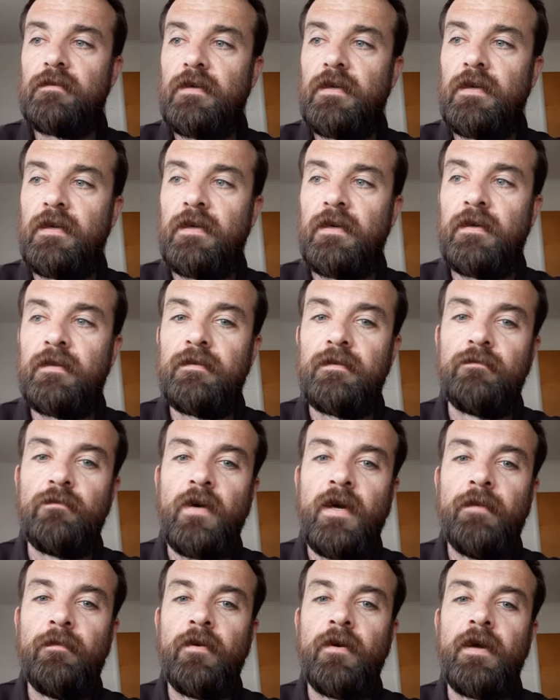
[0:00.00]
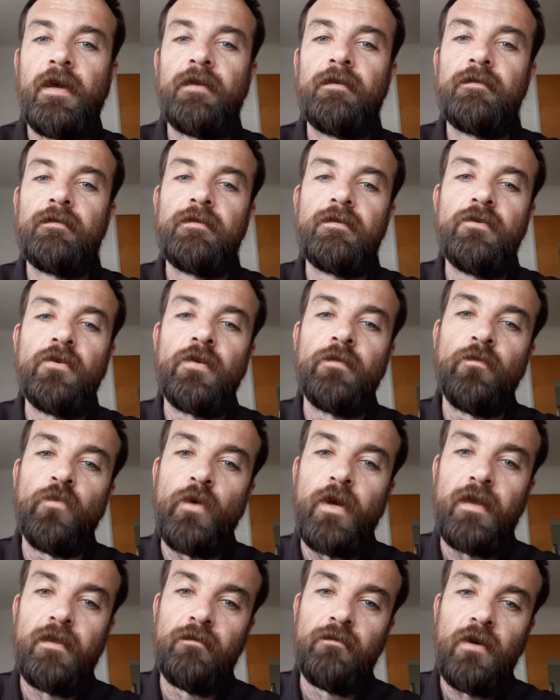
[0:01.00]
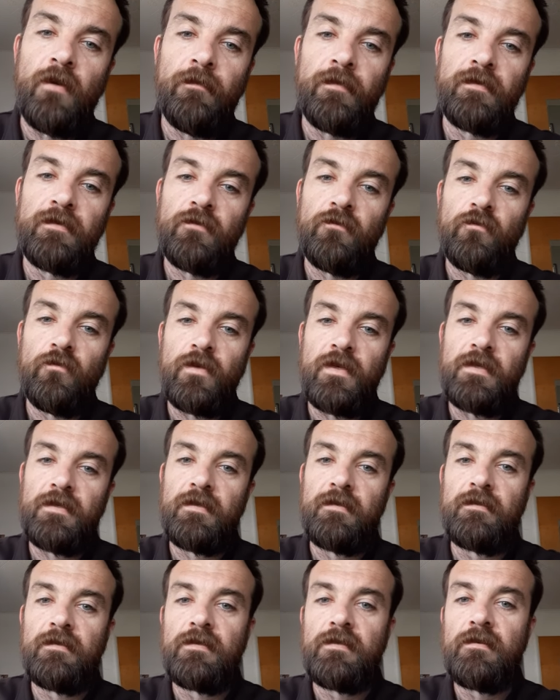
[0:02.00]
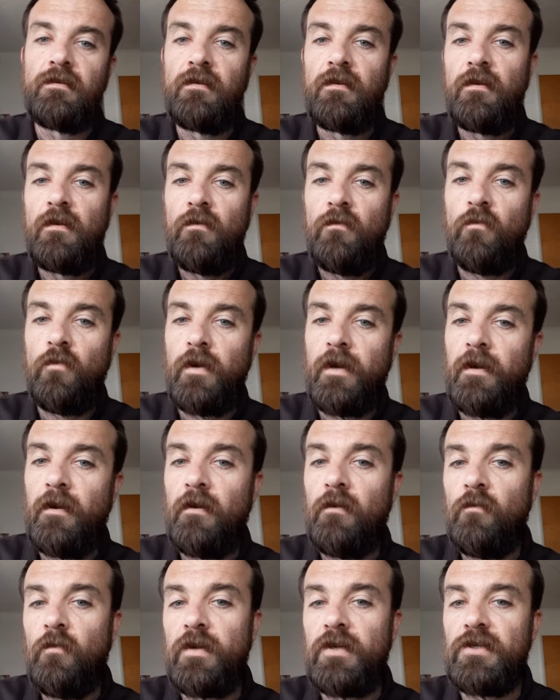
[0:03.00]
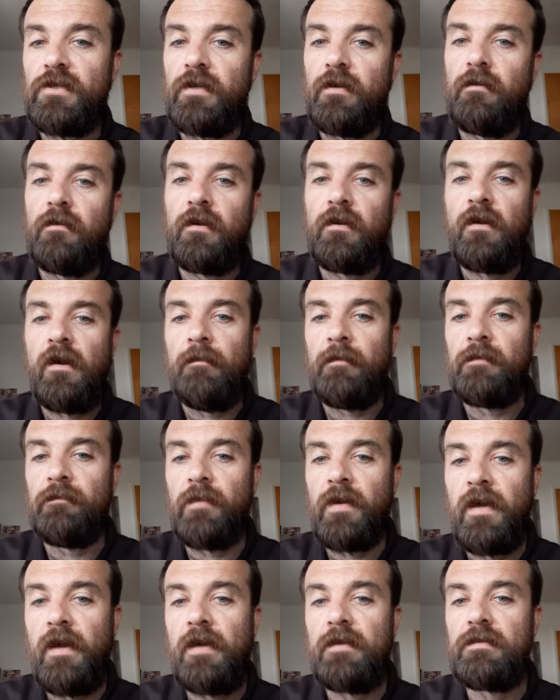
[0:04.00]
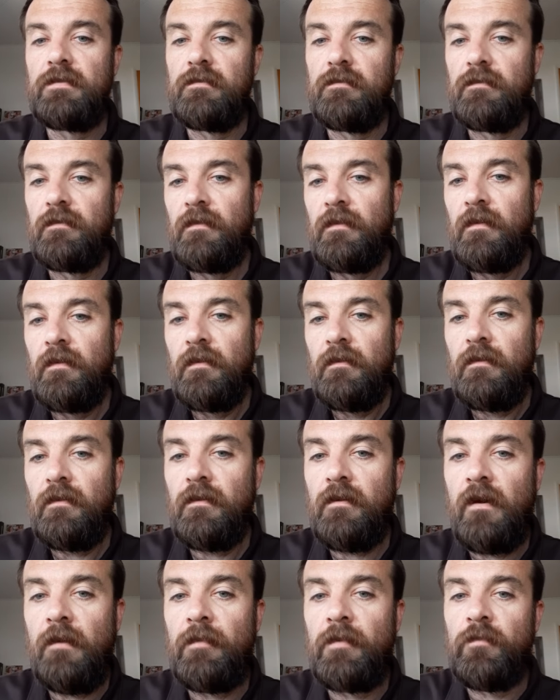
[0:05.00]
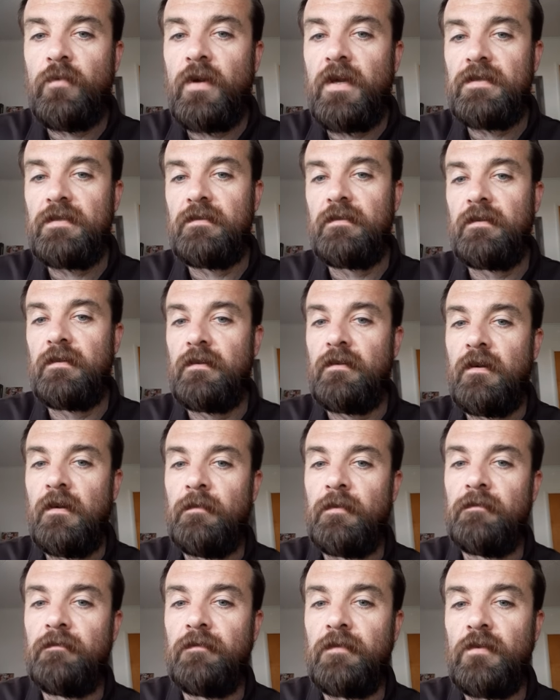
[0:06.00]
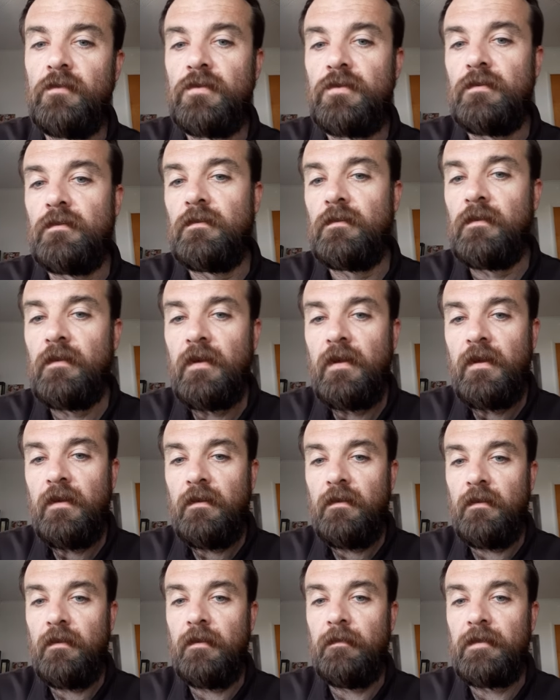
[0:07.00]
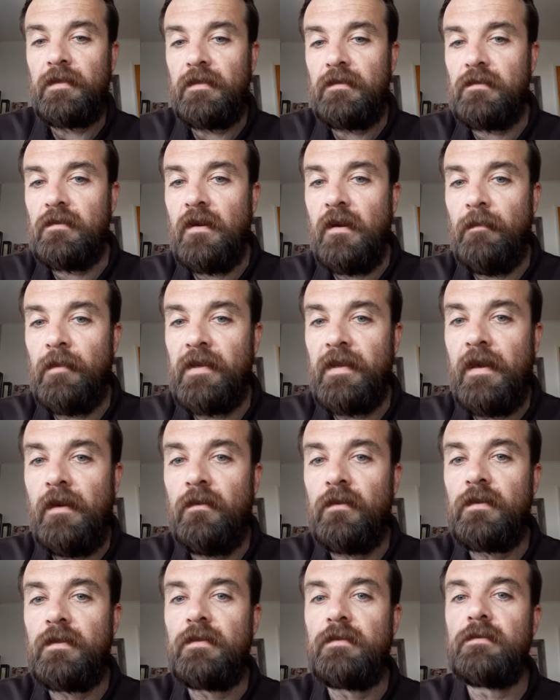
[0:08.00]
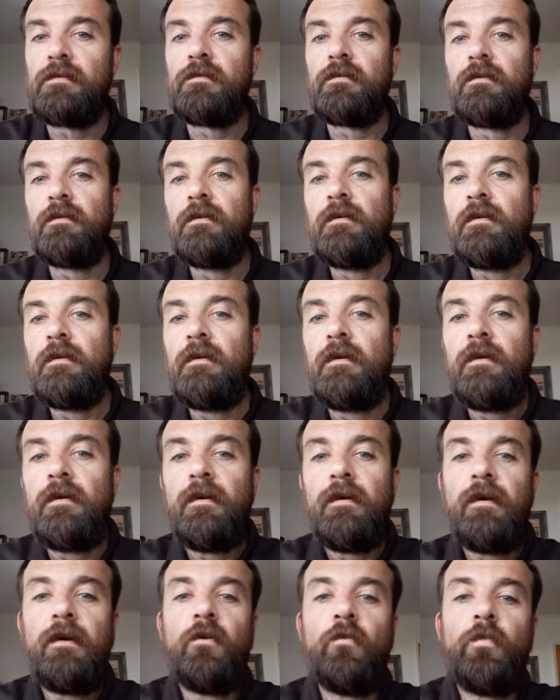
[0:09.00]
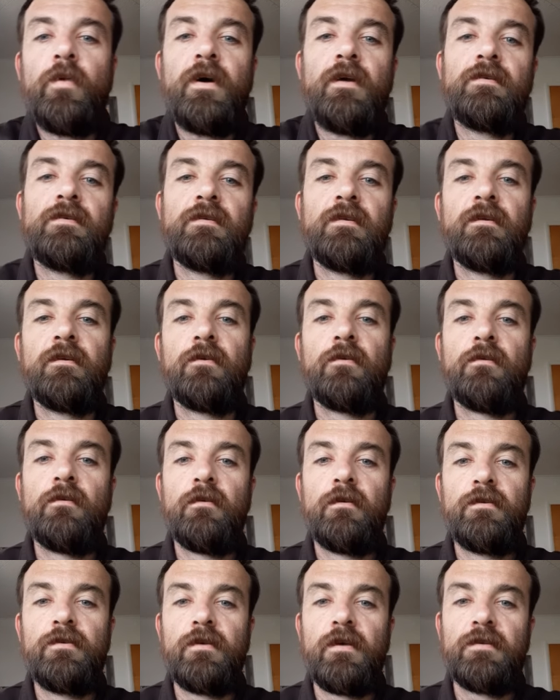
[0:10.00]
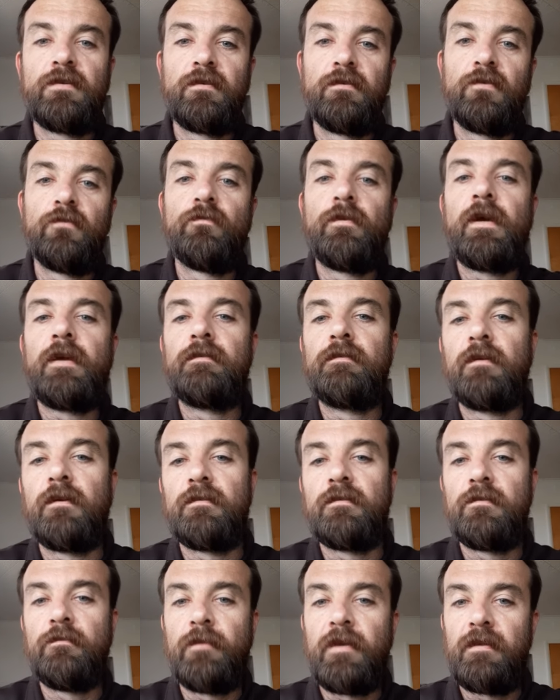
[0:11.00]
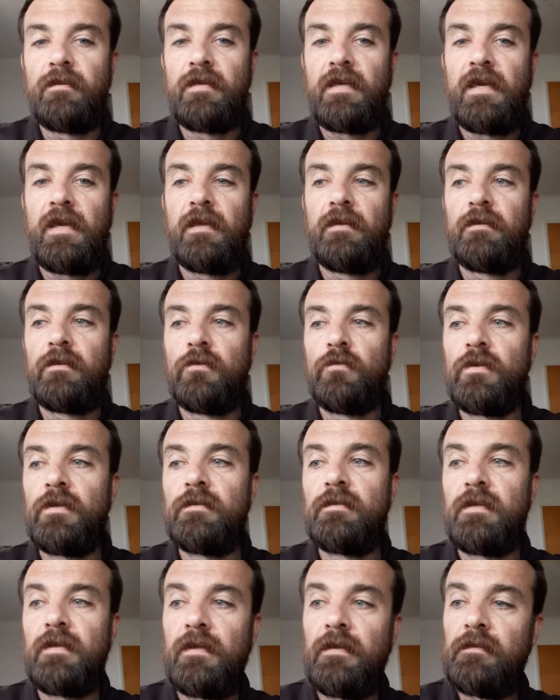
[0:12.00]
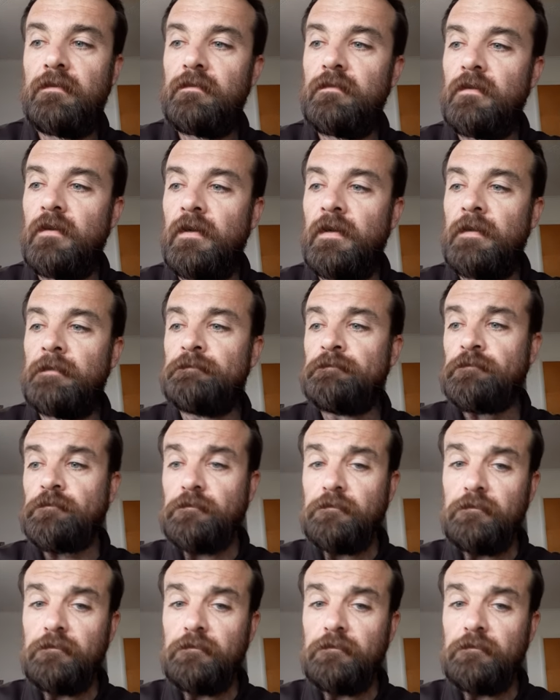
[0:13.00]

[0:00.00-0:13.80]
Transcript: and in my mind, you can break them up into reasons where we share a common past, a common present, and a common future. Um, and these commonalities help us and encourage us and direct us to maintain unity. Um,